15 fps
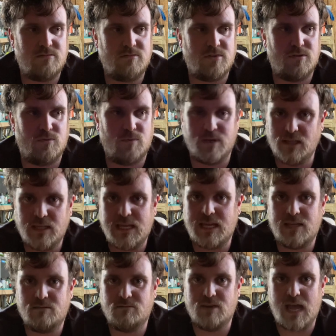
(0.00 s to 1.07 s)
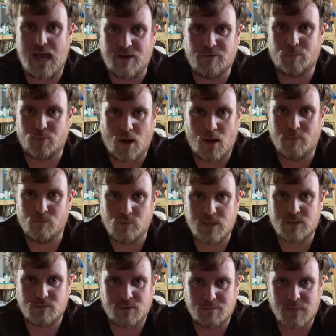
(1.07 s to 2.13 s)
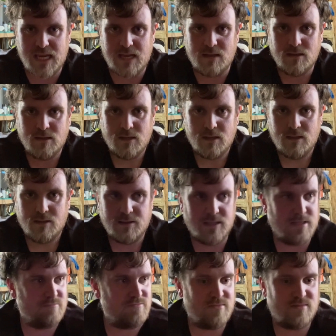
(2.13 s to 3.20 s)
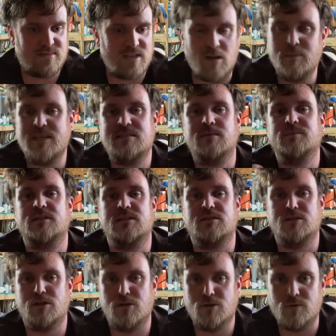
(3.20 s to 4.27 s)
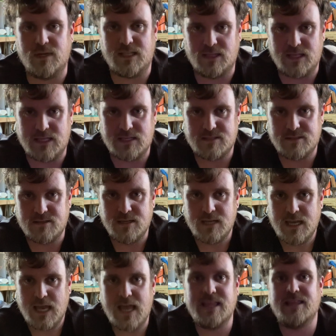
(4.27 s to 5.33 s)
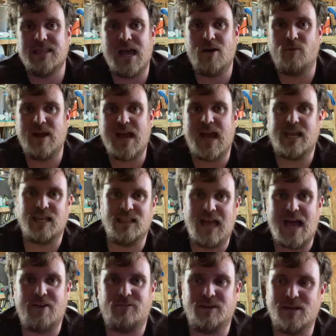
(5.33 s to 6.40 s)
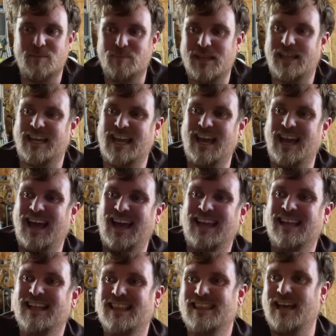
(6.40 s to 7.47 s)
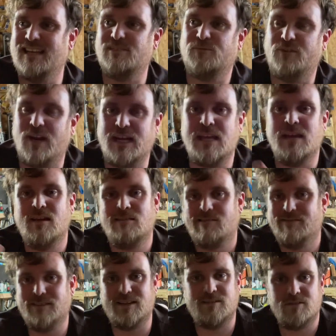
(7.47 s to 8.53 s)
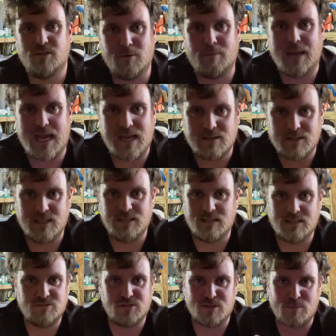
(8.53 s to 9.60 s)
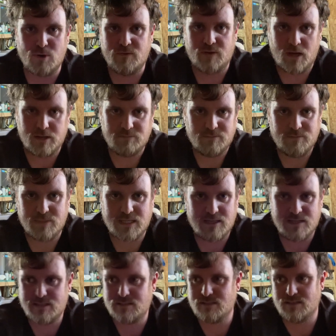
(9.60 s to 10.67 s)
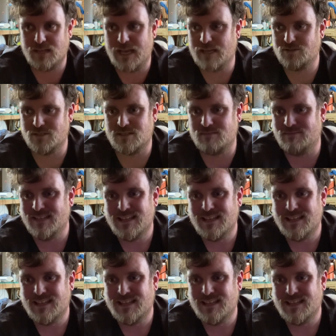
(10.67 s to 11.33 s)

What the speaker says: you really have a problem with me, then tell me something new, at least. And then that way I can laugh at it and be like, ha, that's funny, you're banned, and then just move on. Because, like, just...